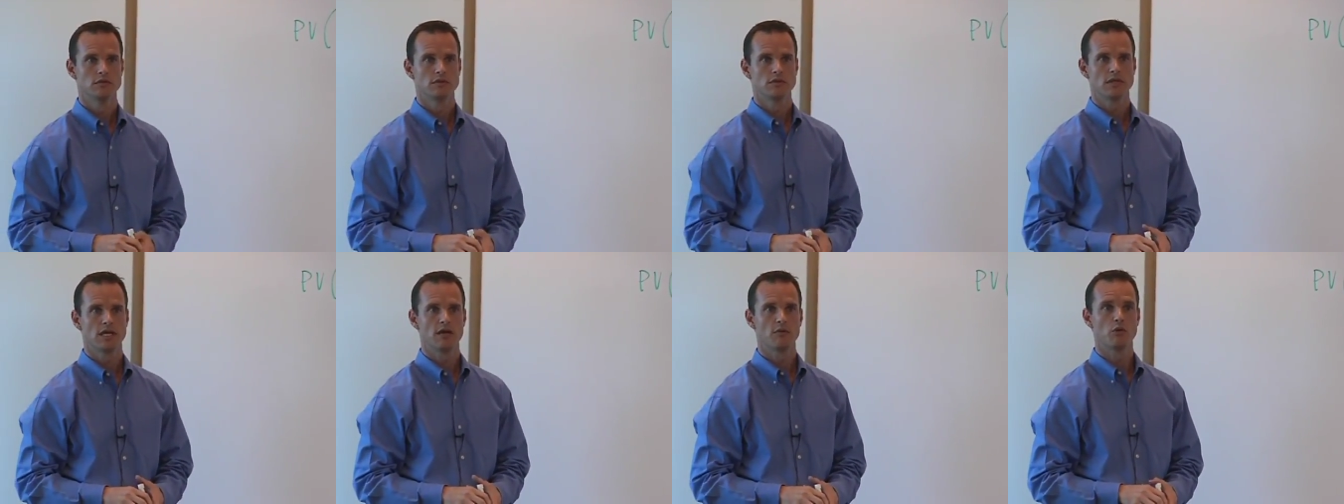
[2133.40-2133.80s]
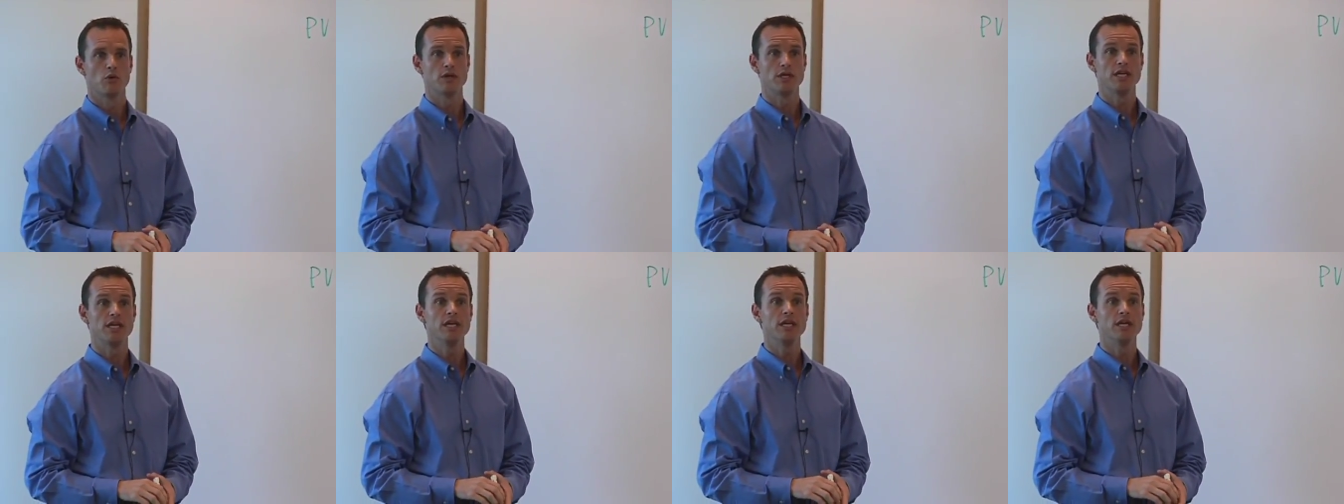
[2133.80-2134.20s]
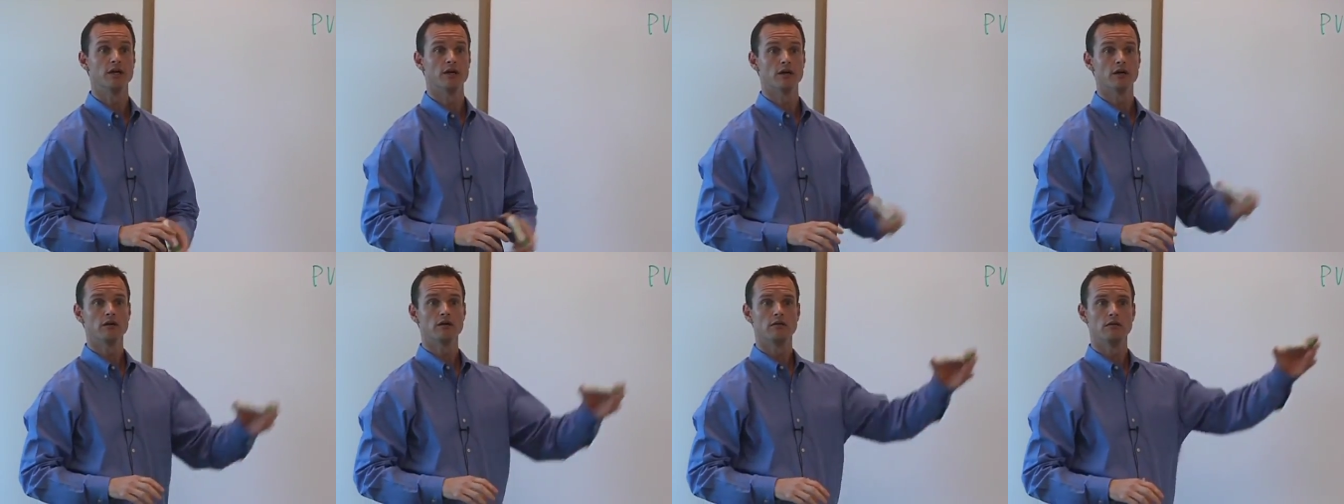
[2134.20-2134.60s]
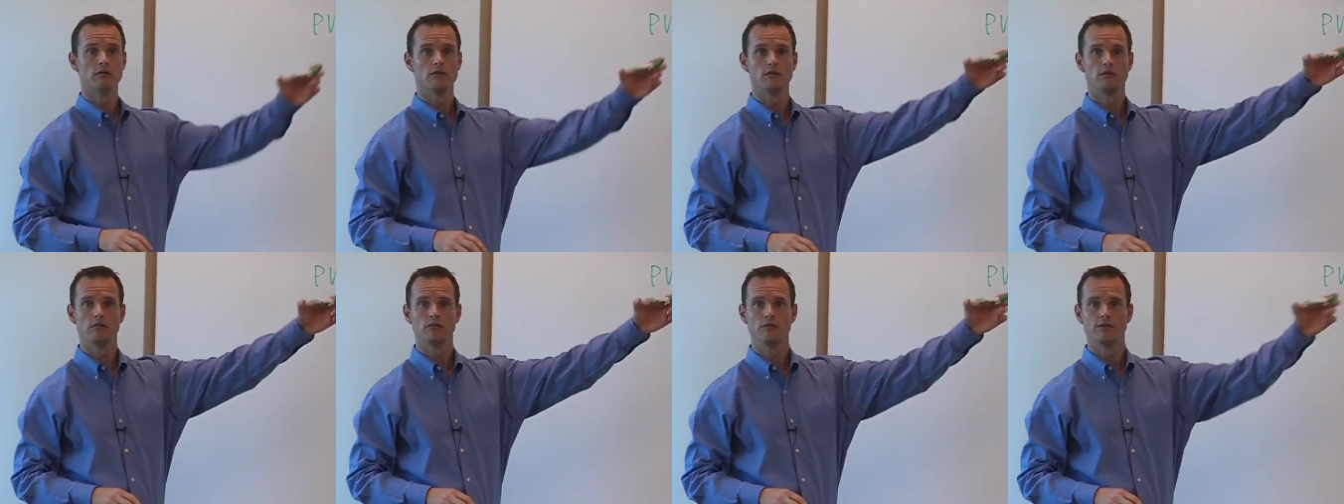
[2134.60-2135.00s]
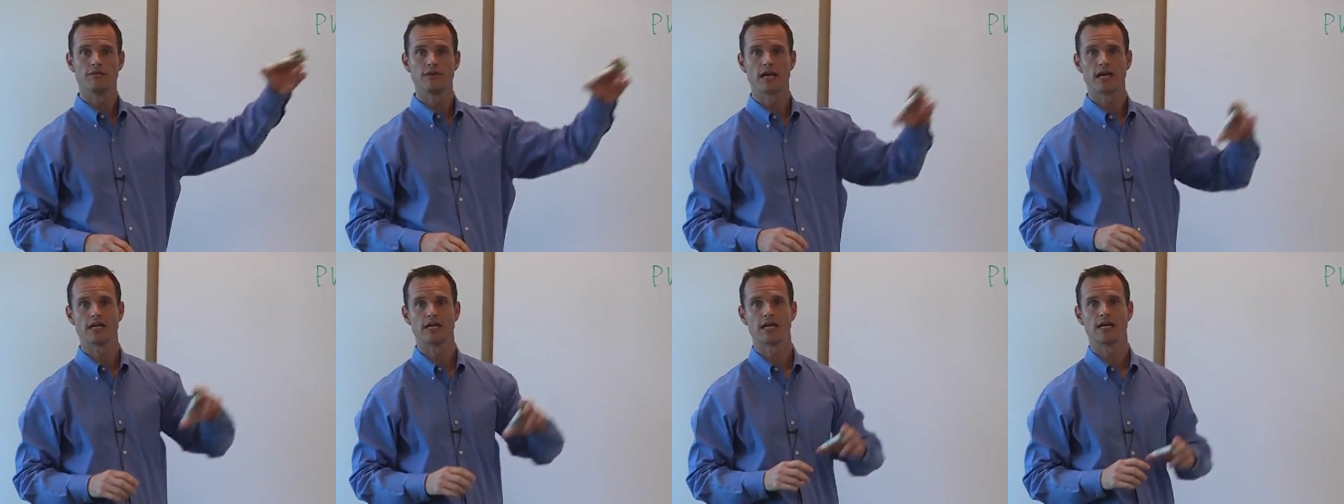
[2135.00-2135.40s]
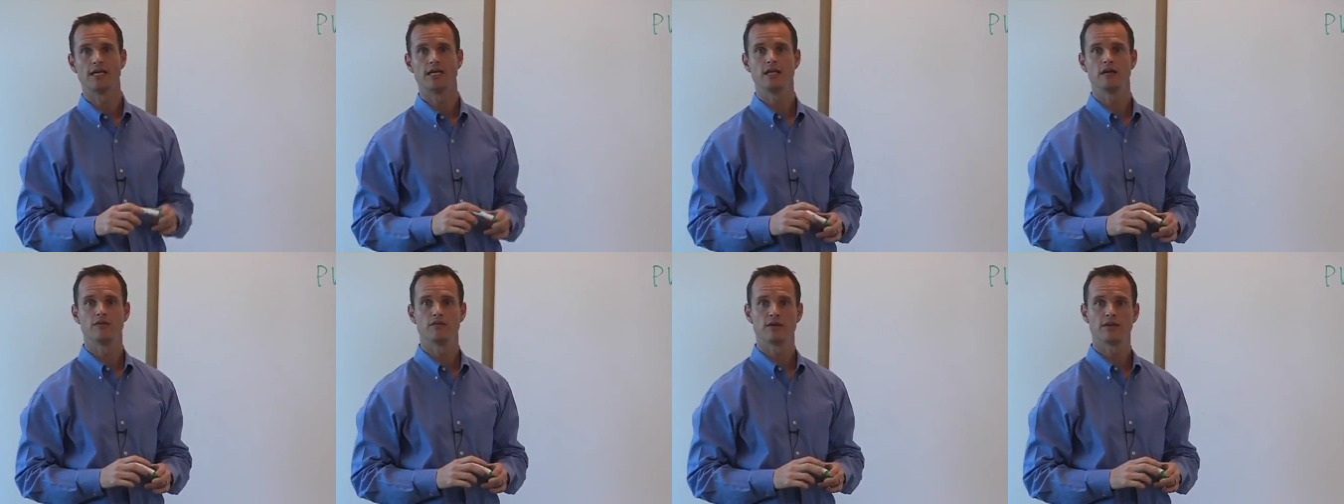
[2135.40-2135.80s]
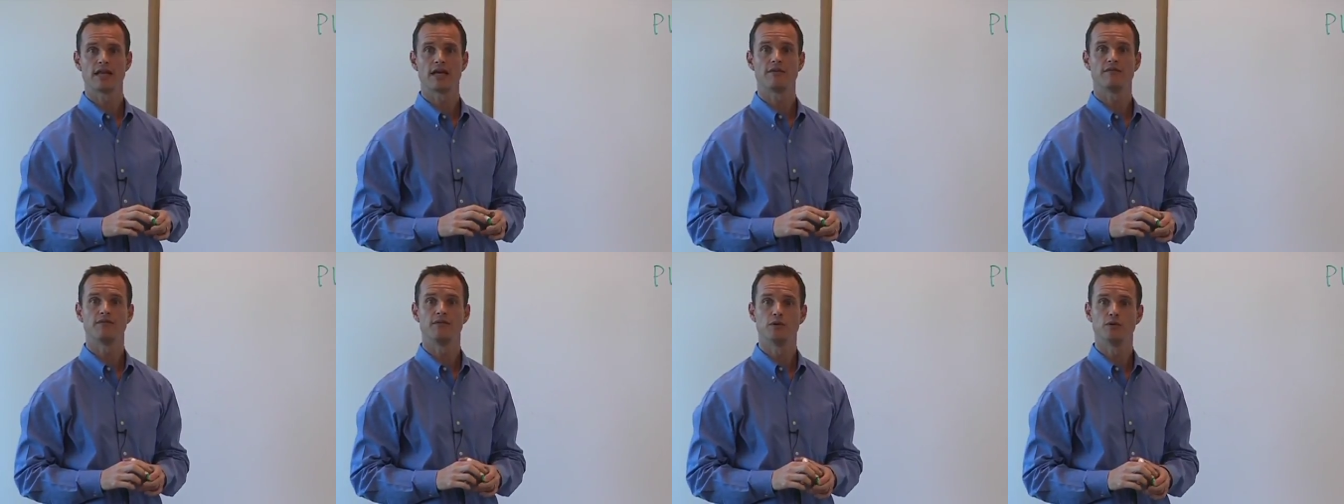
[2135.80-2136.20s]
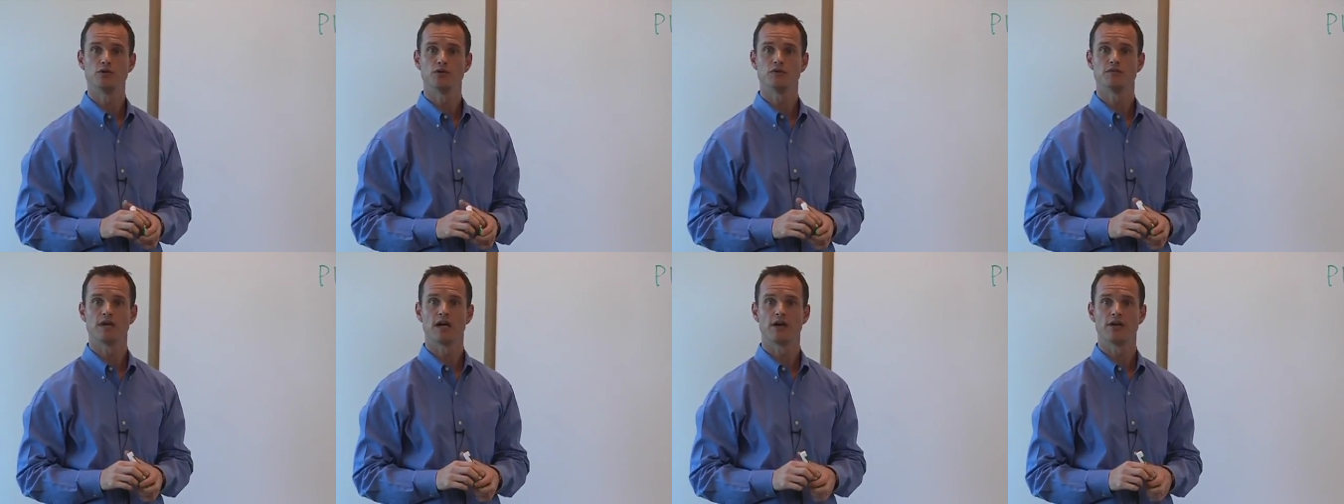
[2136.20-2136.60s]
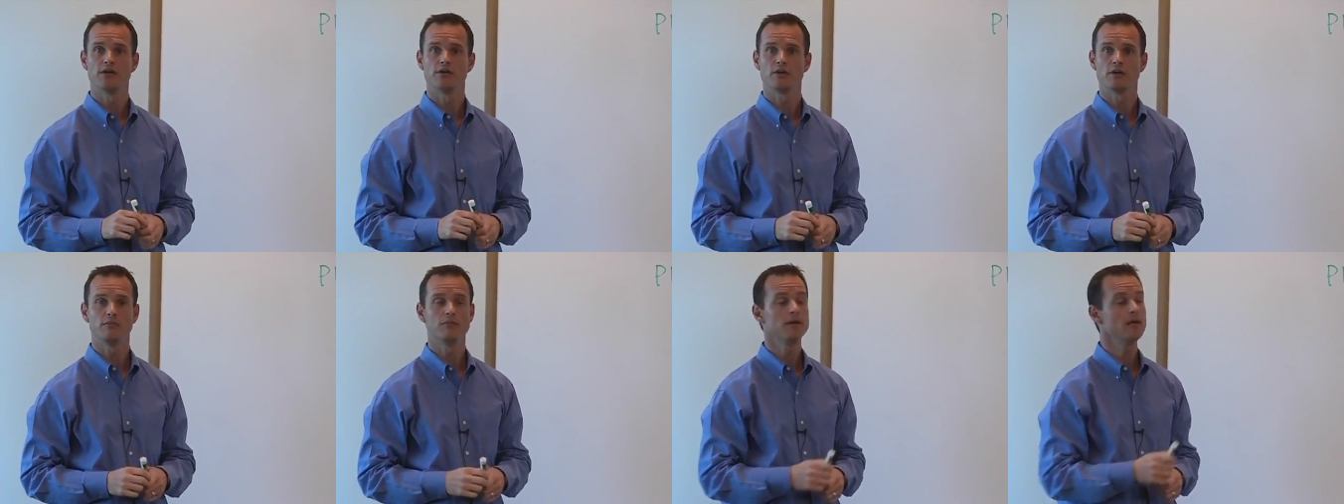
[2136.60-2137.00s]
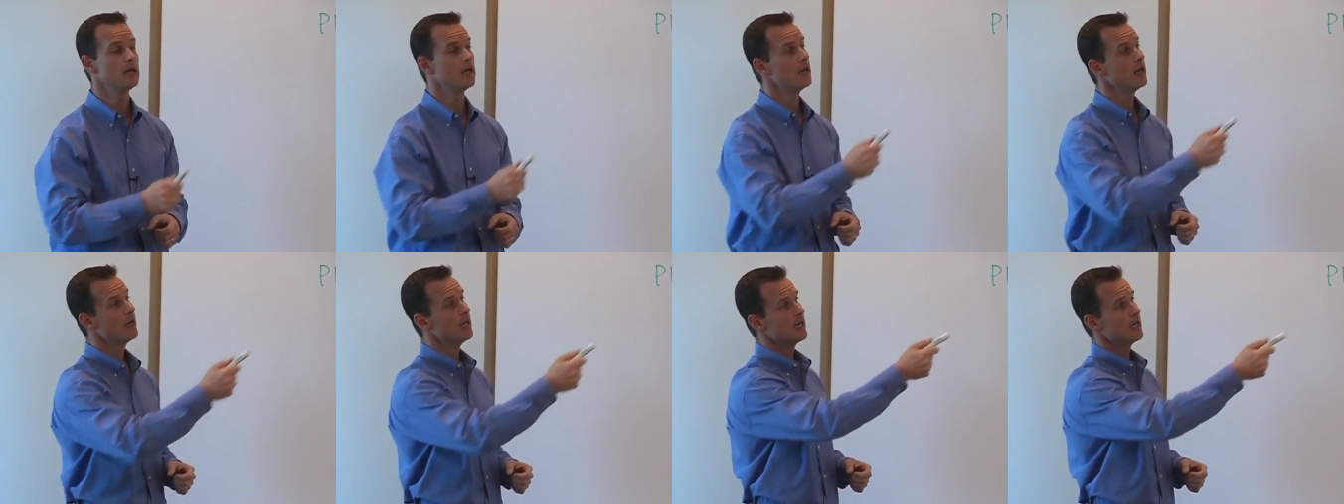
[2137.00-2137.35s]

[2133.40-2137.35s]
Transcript: Okay, well here we've got an idea of what that future value can be.